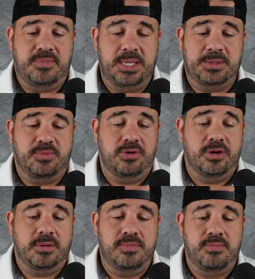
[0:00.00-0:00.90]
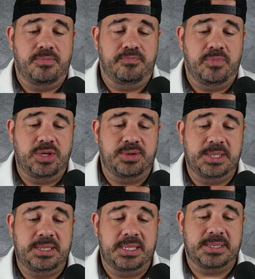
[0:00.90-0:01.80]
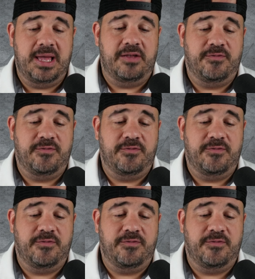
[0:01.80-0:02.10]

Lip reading: Pittsburgh, but you can see the stats.